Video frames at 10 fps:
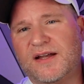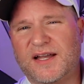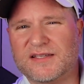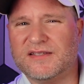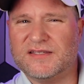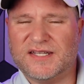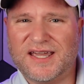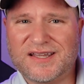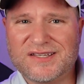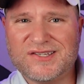Guys, this
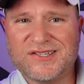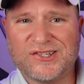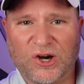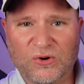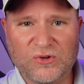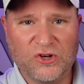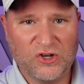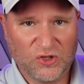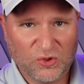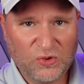tech is so
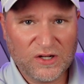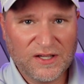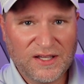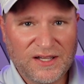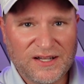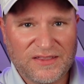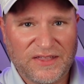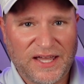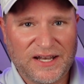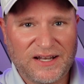new
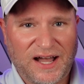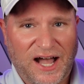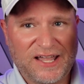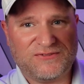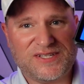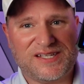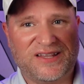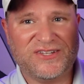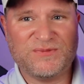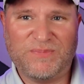that I have to
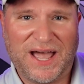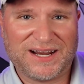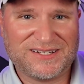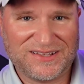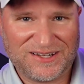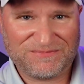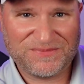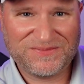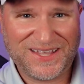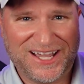send this back to them.
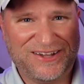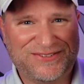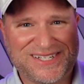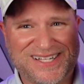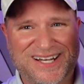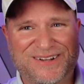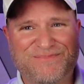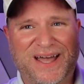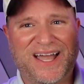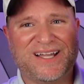I have to send it
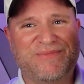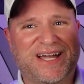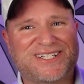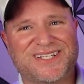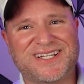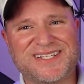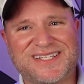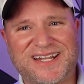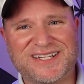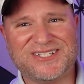back. I'm actually going to
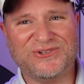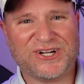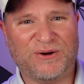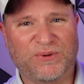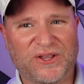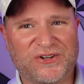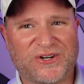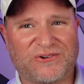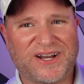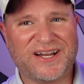send it to a couple other
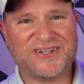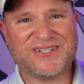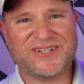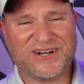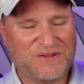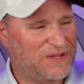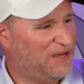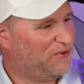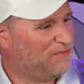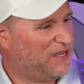creators that are going to be
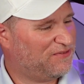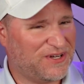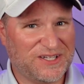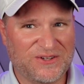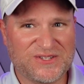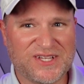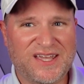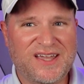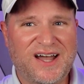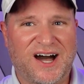able to make videos
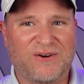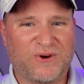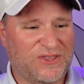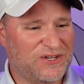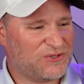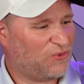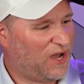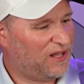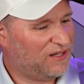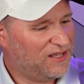with it as
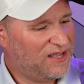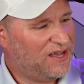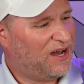well.